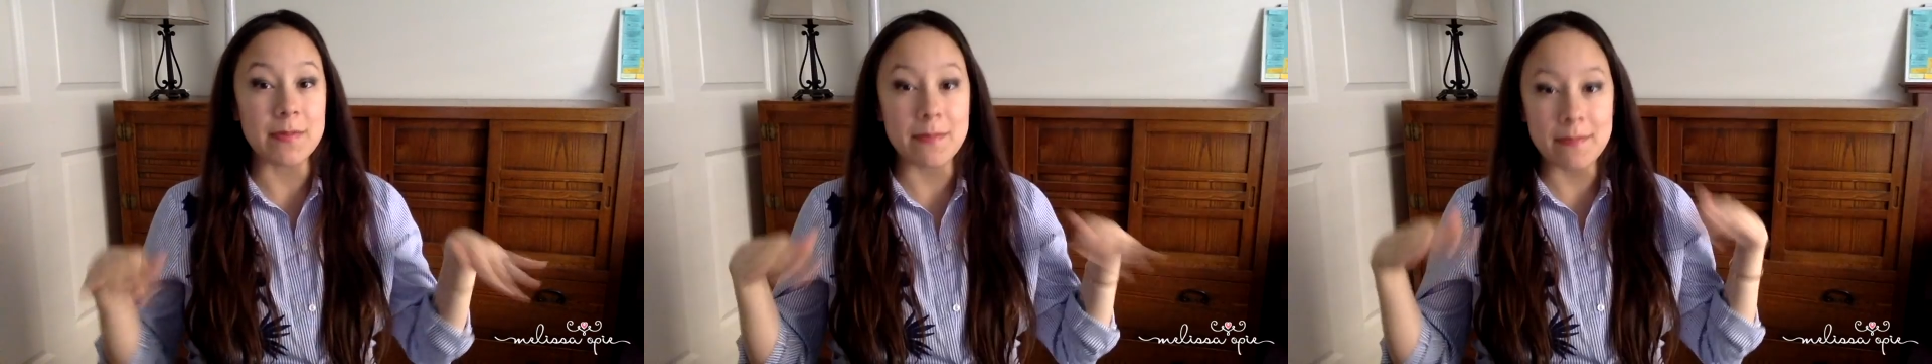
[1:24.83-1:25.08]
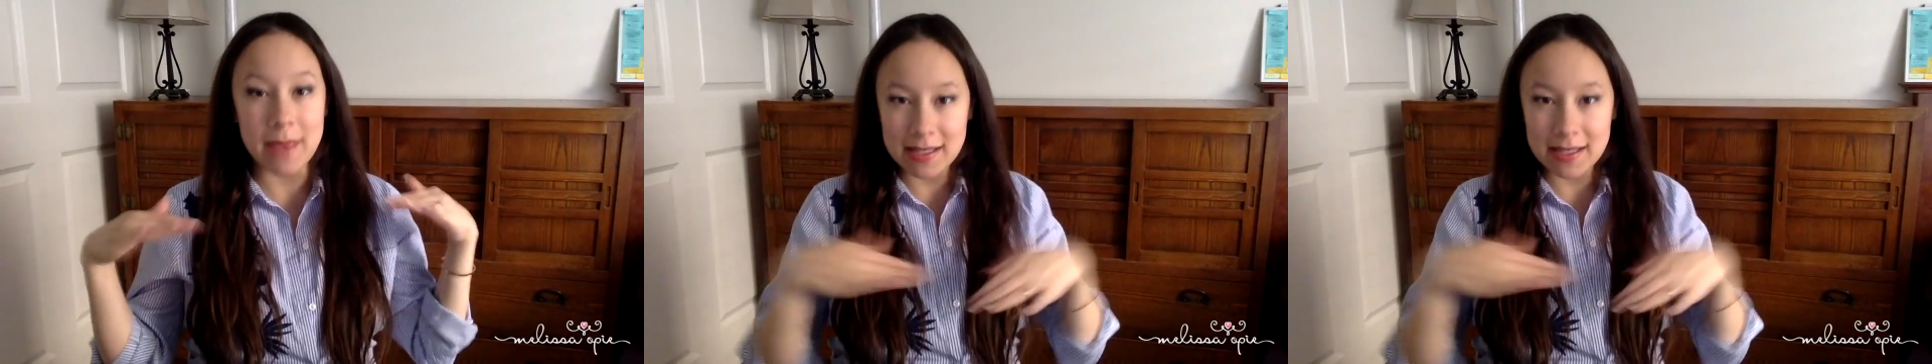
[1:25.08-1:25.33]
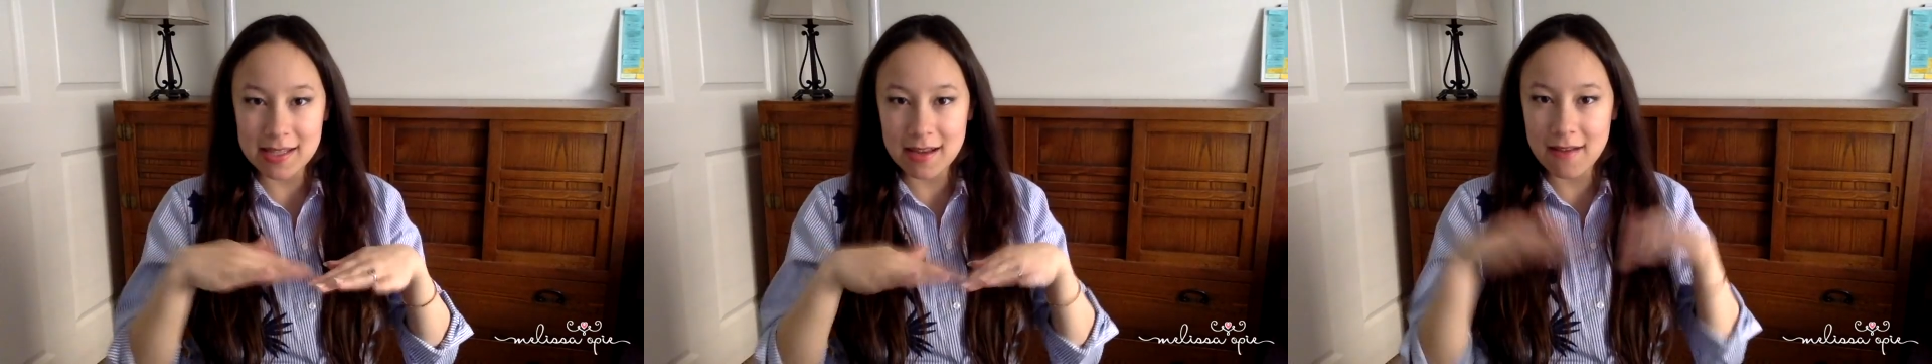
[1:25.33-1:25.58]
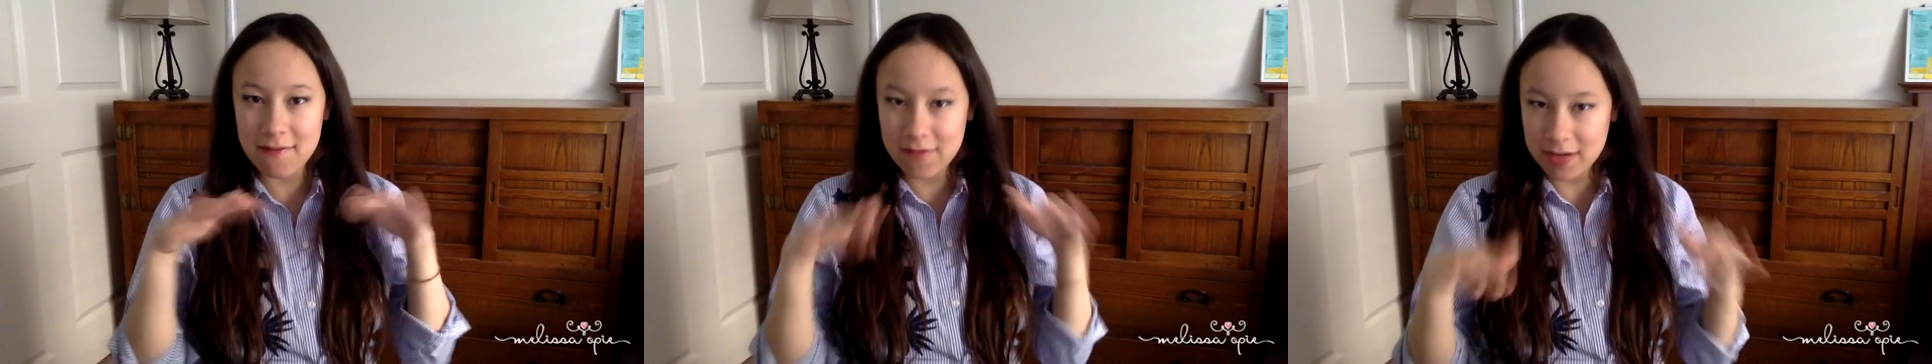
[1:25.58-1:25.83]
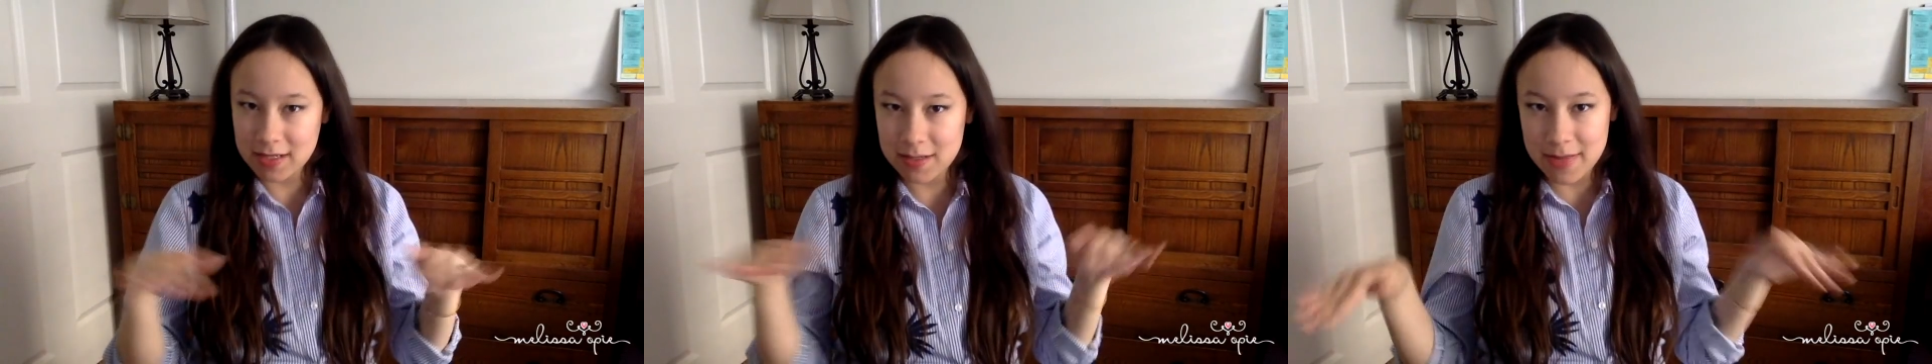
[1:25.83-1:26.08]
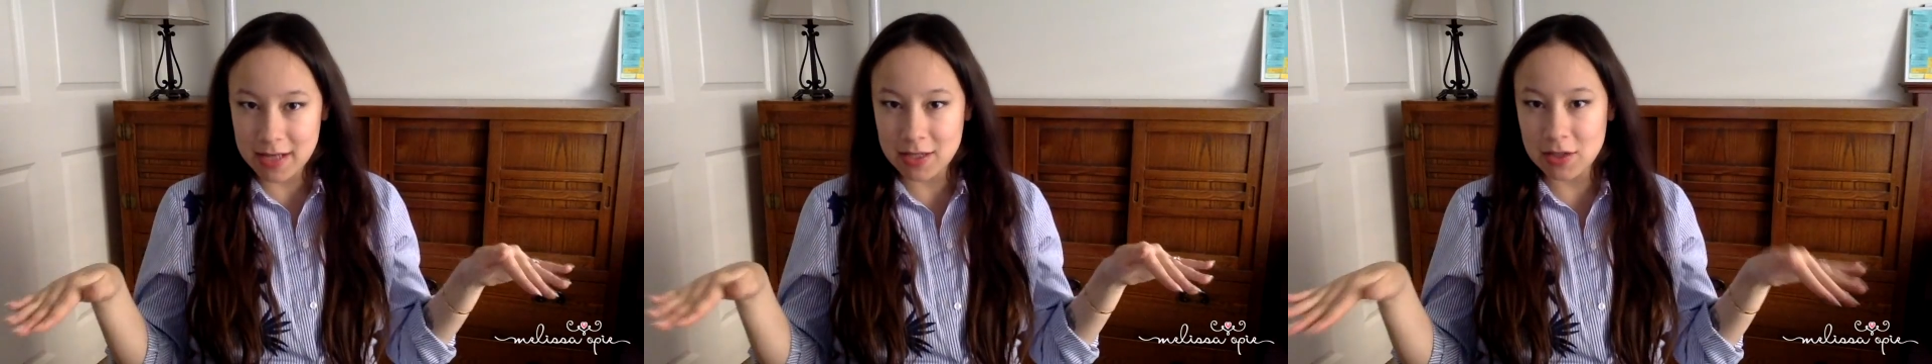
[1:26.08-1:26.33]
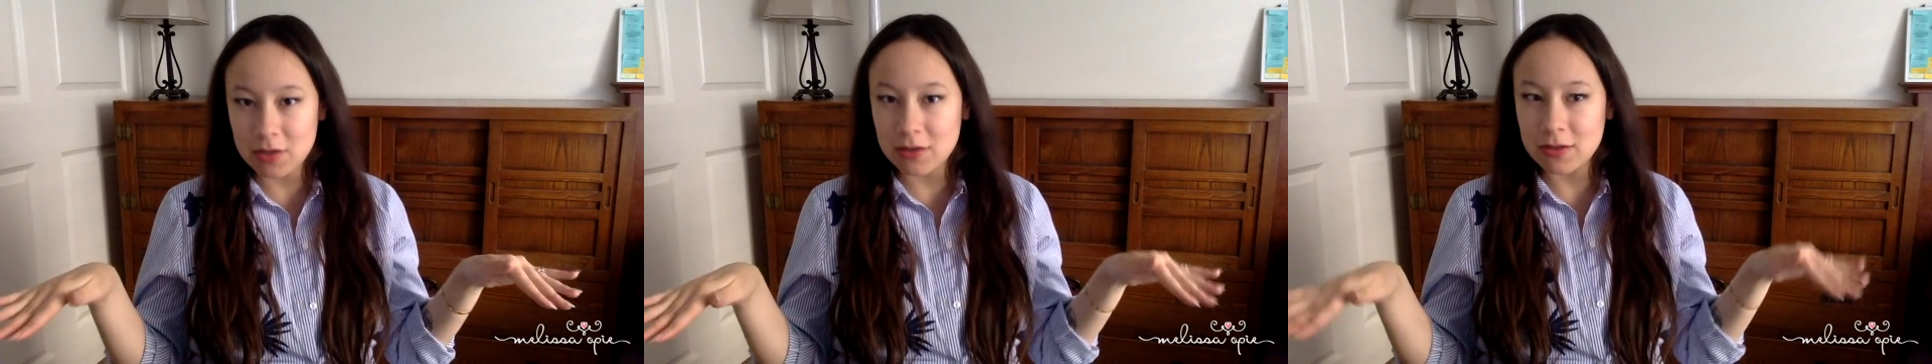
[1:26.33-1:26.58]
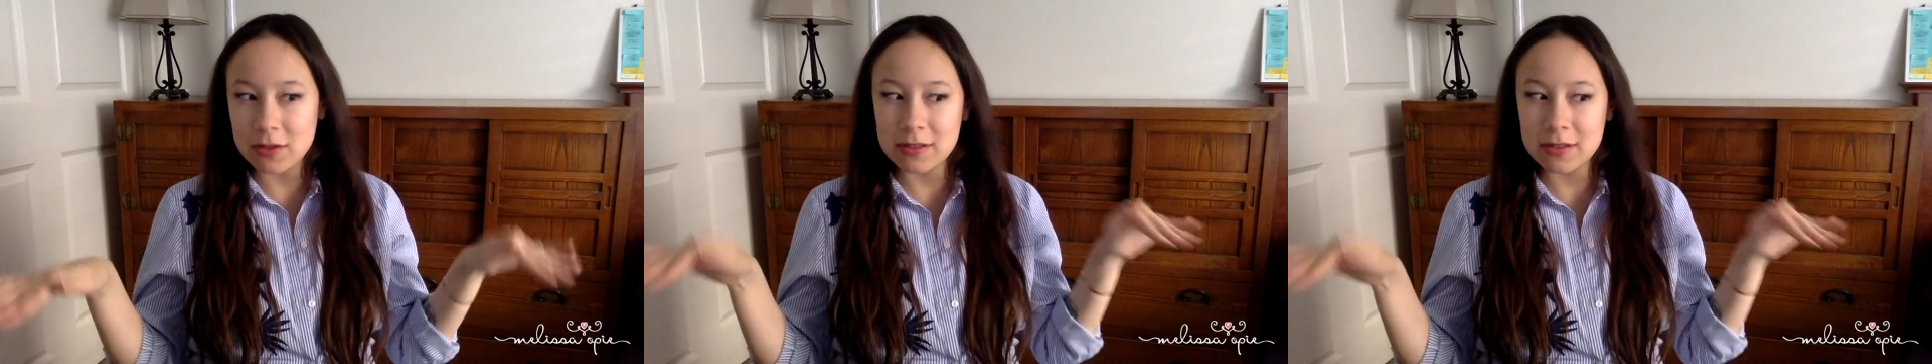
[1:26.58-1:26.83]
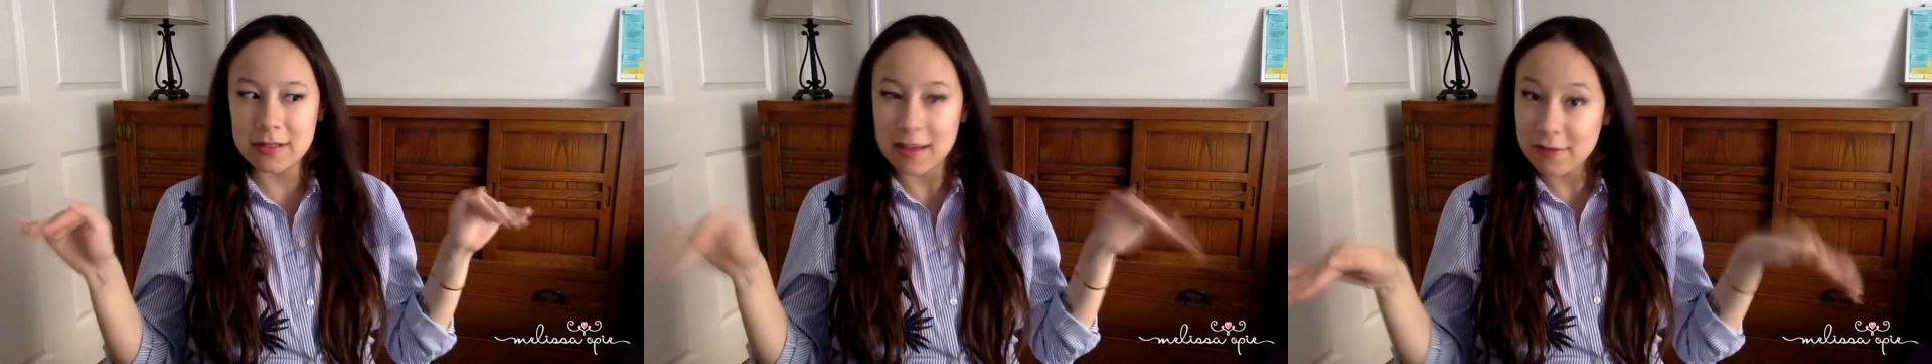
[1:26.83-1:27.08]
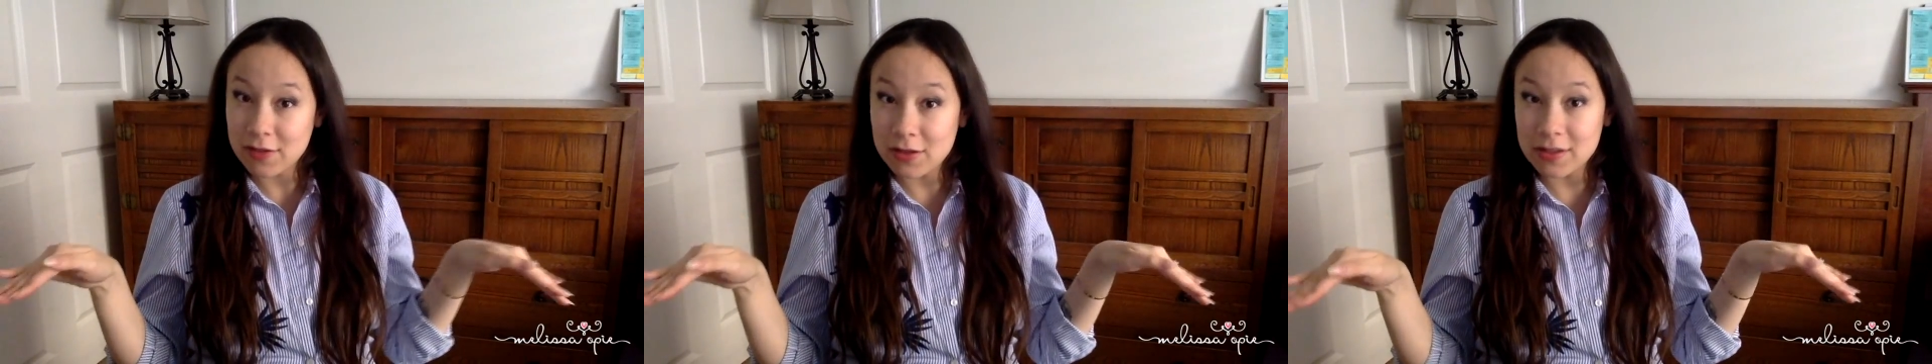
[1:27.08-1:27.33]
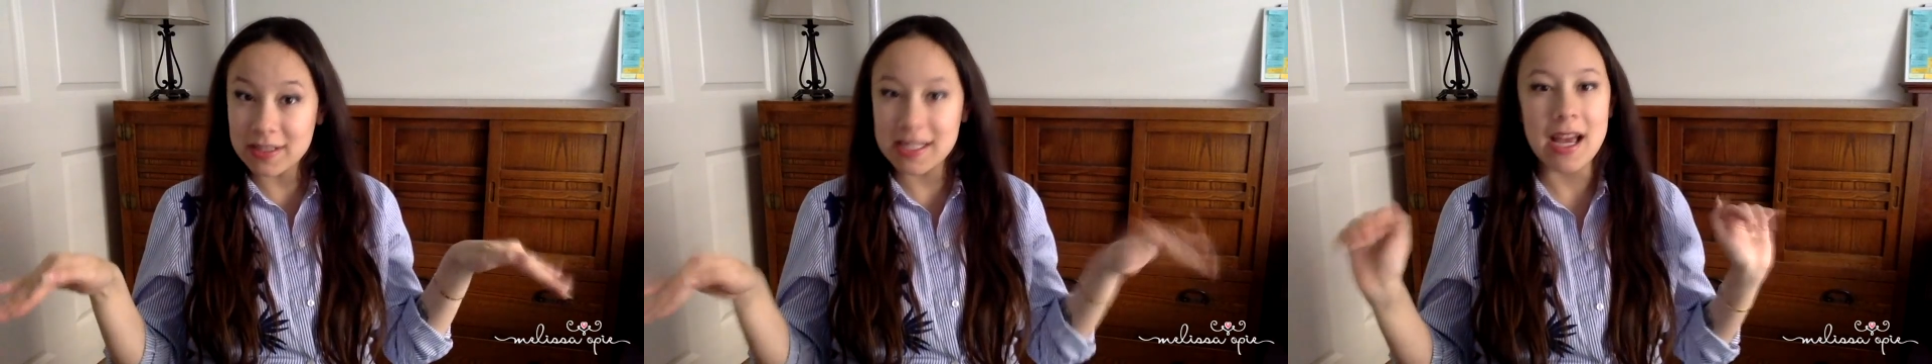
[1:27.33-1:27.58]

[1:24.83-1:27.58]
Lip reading: basic fundamental levels,